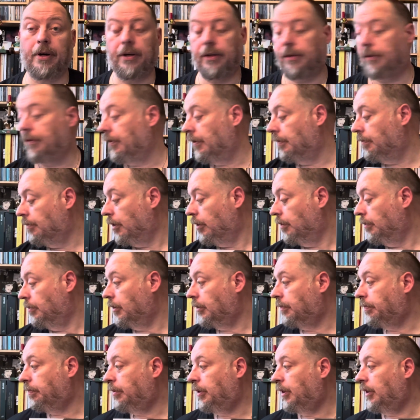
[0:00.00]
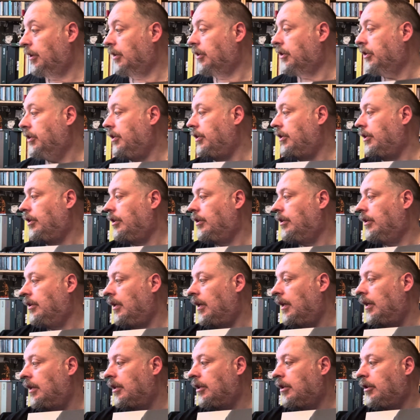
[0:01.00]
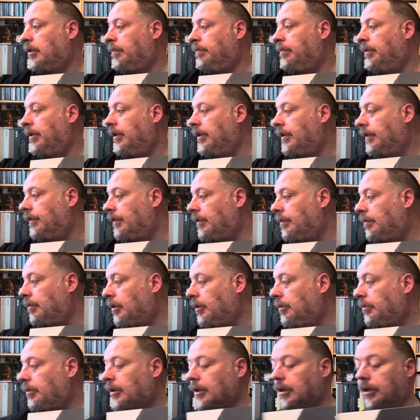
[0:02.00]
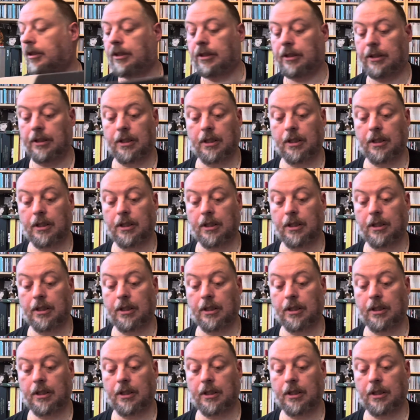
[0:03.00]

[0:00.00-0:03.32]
of the moment purchase and a spur of the moment